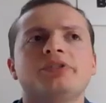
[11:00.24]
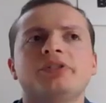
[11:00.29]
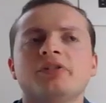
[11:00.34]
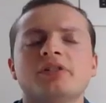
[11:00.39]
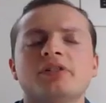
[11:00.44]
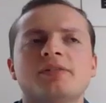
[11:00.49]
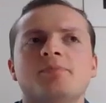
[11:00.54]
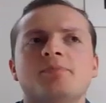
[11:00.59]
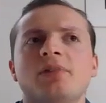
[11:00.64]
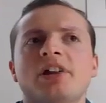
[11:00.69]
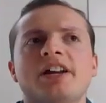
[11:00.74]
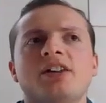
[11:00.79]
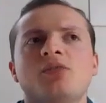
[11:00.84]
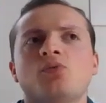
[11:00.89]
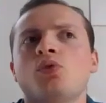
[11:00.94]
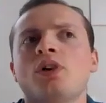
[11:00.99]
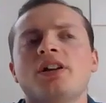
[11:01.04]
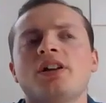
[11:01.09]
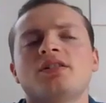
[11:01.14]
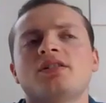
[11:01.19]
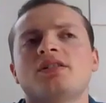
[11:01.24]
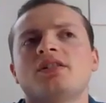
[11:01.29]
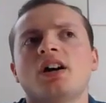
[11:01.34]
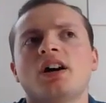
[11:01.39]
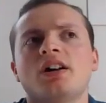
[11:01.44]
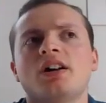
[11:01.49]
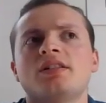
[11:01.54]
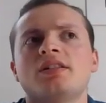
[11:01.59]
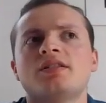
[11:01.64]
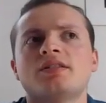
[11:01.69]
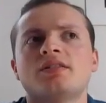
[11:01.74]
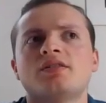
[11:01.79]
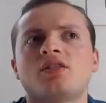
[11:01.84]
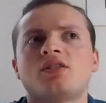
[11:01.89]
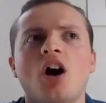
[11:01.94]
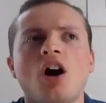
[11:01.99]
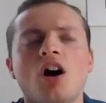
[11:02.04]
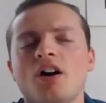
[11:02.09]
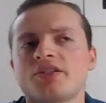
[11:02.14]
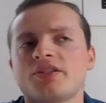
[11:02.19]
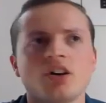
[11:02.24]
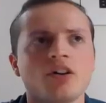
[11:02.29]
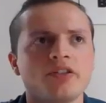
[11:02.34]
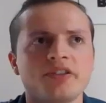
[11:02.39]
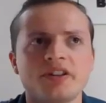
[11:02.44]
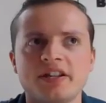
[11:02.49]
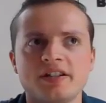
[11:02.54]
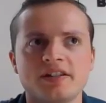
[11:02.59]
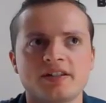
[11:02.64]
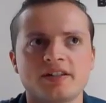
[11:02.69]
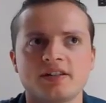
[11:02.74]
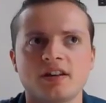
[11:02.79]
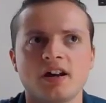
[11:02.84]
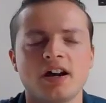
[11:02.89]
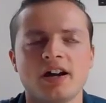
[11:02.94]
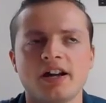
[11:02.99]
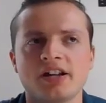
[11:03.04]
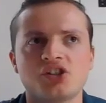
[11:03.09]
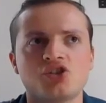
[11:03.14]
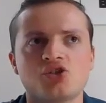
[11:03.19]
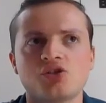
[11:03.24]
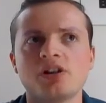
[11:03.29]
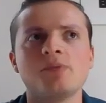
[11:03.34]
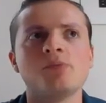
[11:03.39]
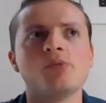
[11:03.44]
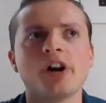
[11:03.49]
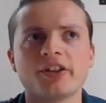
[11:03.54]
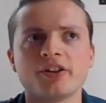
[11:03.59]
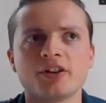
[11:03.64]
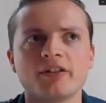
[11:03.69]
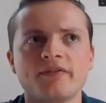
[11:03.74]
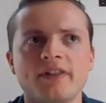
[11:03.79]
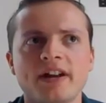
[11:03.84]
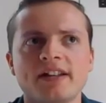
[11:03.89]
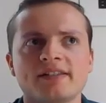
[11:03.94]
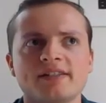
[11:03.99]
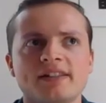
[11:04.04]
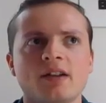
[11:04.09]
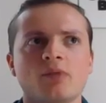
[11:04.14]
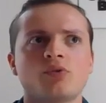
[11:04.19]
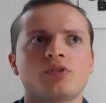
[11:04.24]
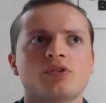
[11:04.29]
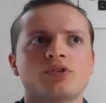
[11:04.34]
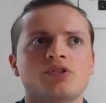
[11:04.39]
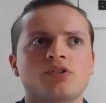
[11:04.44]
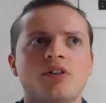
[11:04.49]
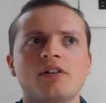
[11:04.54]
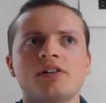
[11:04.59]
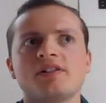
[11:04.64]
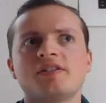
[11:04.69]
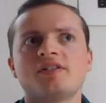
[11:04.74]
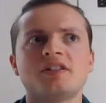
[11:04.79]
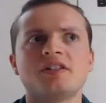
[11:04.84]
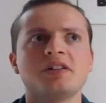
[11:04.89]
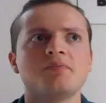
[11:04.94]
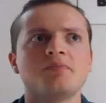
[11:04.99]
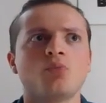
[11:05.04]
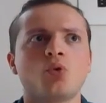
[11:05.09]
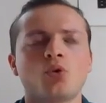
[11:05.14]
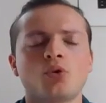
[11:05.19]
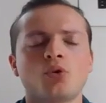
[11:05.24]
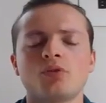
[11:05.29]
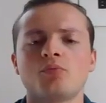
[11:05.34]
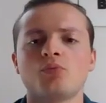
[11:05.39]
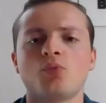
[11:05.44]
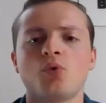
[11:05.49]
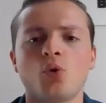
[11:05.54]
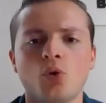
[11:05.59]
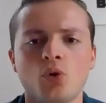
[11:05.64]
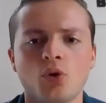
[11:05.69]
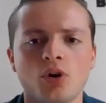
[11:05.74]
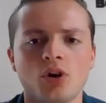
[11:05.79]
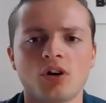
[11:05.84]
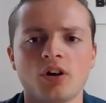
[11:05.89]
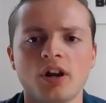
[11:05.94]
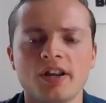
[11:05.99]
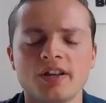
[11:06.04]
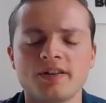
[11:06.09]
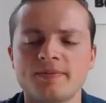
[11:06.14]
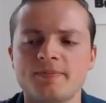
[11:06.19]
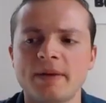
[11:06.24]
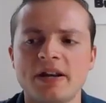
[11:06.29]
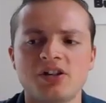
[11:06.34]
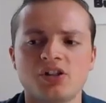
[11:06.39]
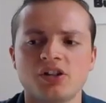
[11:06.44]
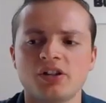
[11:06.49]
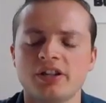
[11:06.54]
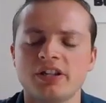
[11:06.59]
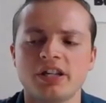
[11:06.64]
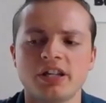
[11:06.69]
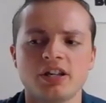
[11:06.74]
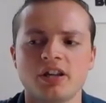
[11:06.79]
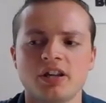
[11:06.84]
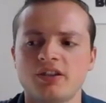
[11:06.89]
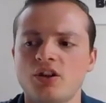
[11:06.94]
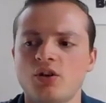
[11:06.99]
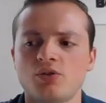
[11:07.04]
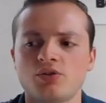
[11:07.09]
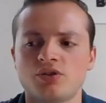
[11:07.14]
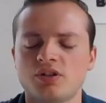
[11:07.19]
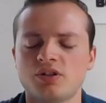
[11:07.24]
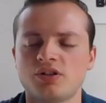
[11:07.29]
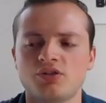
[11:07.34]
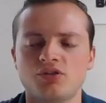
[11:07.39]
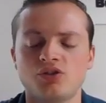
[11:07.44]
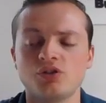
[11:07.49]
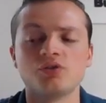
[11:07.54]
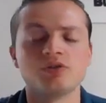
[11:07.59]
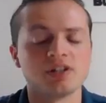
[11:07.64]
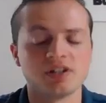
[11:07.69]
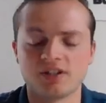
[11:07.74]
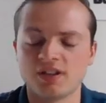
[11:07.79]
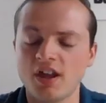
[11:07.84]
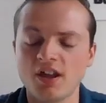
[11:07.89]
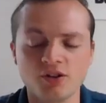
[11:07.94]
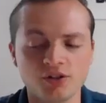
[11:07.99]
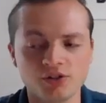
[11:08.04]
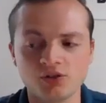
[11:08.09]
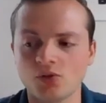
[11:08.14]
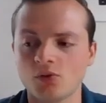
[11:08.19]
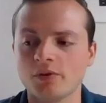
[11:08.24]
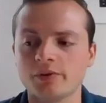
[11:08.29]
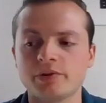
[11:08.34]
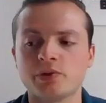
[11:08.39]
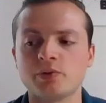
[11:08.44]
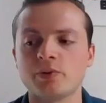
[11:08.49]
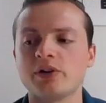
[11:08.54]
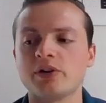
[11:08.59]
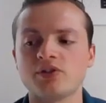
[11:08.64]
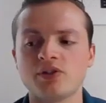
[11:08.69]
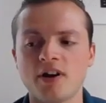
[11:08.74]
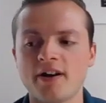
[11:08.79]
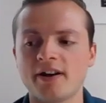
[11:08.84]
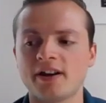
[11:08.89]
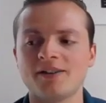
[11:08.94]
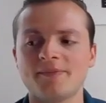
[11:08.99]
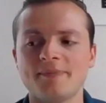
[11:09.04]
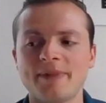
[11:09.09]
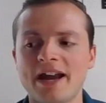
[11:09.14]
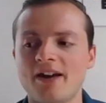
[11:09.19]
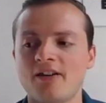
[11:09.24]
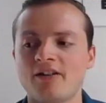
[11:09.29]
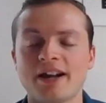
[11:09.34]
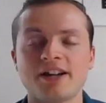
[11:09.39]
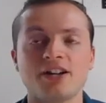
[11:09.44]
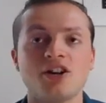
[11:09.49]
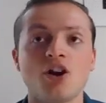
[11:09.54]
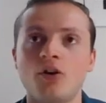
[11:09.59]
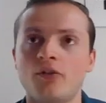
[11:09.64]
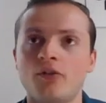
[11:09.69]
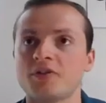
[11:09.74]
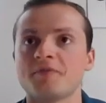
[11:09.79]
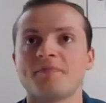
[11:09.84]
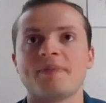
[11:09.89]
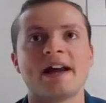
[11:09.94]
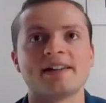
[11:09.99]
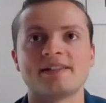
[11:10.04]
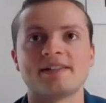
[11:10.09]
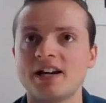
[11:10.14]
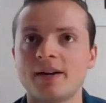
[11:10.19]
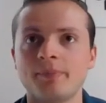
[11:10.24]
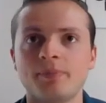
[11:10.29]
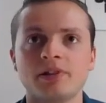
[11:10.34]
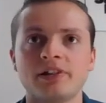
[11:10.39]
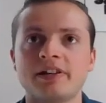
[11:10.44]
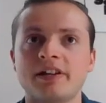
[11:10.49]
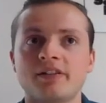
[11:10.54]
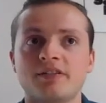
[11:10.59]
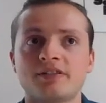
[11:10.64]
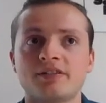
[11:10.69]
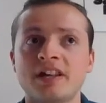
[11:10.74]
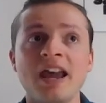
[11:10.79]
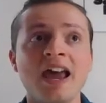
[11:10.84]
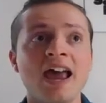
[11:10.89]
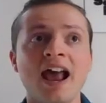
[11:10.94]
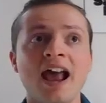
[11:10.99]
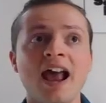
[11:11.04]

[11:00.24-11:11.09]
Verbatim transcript: to explain, what does cause all these uh, extreme weather events that we're starting to see more and more, especially those juicy thunderstorms as we were talking about? I know over the past couple of years,